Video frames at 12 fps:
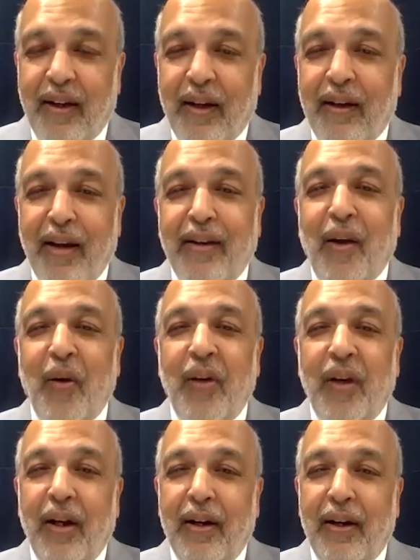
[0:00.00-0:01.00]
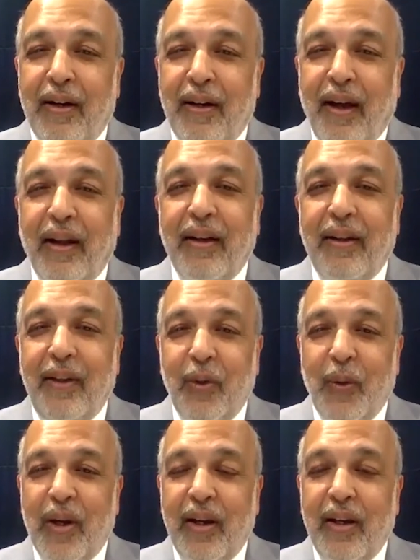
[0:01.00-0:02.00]
And right now, England and
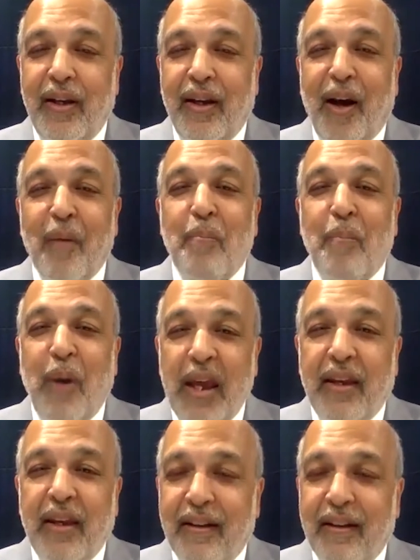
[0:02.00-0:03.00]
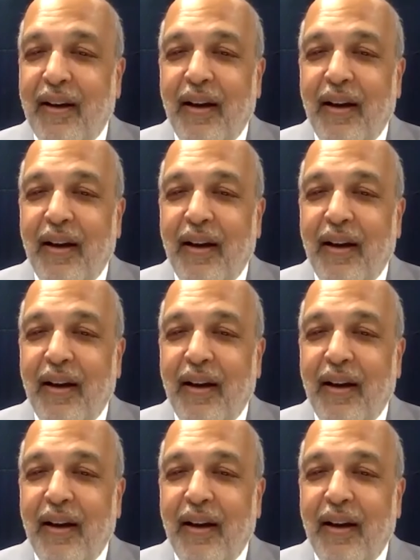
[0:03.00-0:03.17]
India are playing